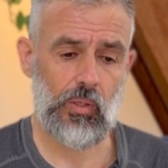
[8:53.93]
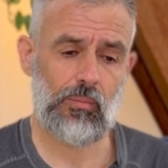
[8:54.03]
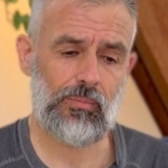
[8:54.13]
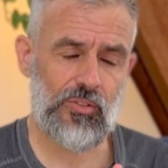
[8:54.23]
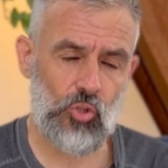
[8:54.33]

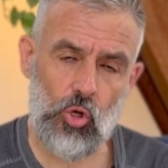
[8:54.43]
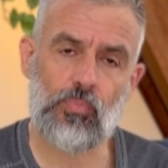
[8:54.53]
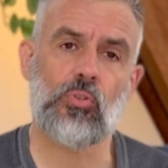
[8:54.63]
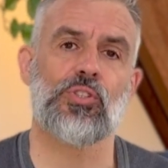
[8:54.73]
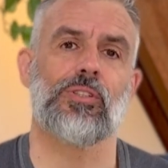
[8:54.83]
But don't
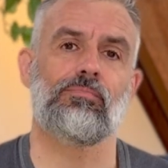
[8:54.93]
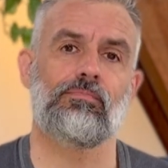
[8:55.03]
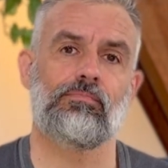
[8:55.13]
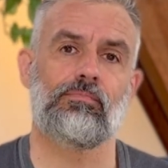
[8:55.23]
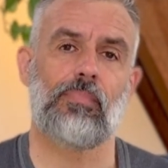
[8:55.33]
push it.
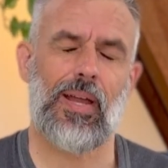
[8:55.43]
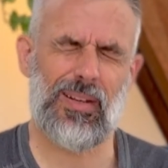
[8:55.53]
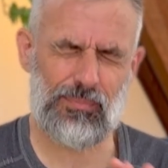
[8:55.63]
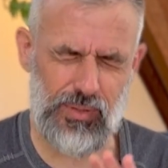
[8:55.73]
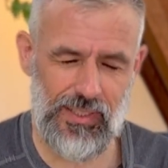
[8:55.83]

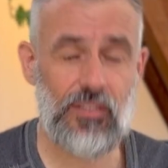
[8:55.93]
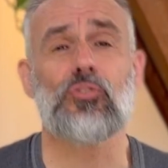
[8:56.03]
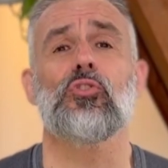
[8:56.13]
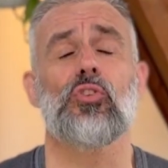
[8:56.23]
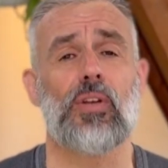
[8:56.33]
And please
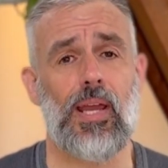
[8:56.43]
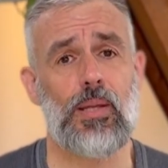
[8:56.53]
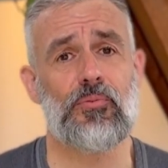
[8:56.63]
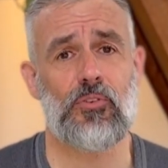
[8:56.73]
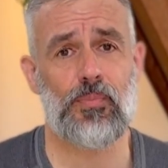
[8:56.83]
do not
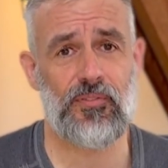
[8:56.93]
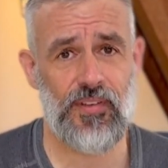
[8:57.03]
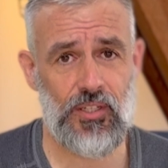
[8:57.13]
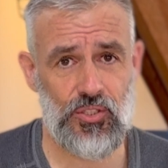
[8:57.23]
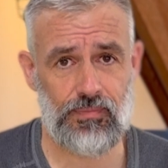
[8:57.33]
aim for
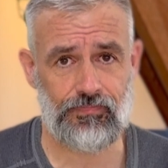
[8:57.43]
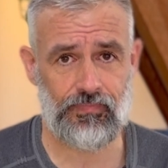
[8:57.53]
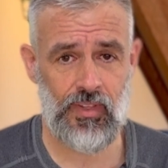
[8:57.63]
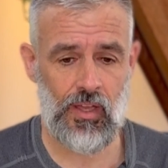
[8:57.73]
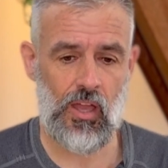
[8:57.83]
perfection.
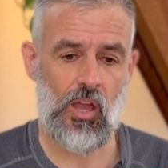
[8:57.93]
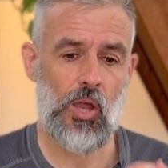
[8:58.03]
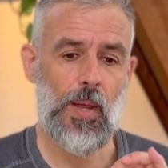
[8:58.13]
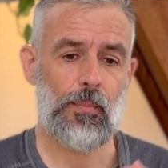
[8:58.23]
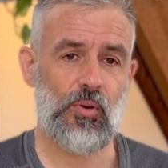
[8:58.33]

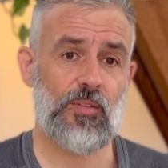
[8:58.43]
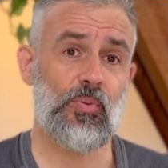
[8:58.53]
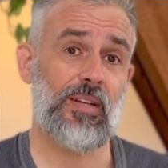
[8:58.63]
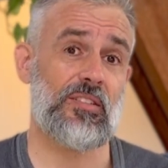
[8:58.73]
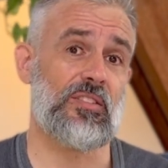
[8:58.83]
Breath
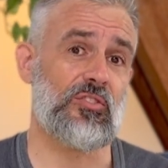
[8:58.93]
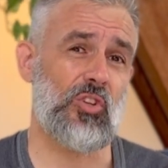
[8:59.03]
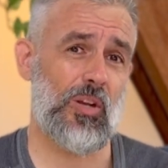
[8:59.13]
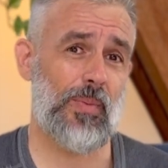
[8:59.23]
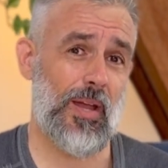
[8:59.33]
practice is
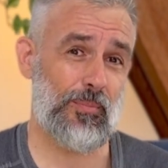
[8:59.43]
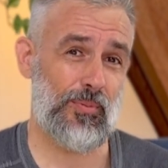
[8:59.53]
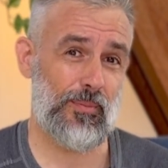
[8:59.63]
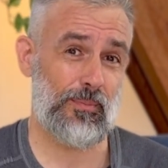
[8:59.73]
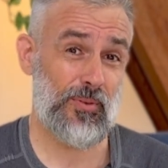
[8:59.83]
not about
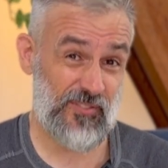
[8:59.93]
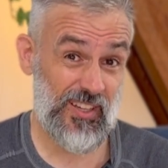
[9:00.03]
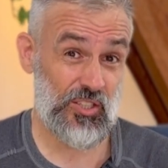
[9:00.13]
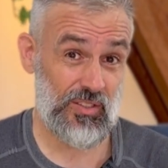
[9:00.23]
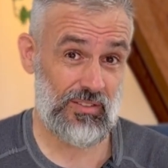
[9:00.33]

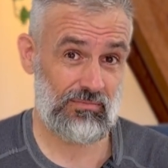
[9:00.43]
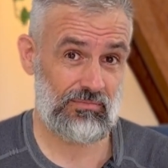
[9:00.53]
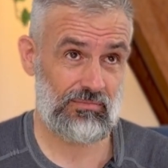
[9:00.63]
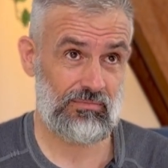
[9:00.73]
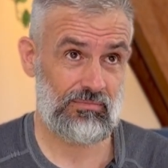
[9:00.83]
perfection.
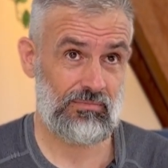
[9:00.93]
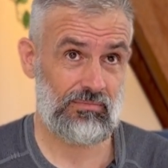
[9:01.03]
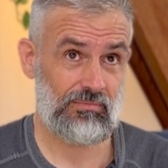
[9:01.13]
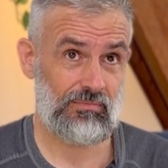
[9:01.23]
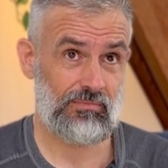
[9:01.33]

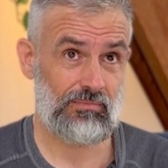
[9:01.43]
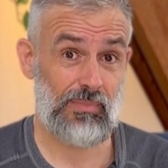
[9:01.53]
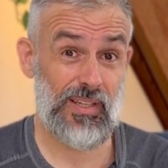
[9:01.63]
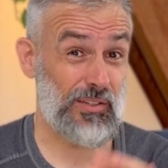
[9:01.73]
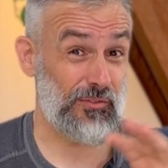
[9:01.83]
Making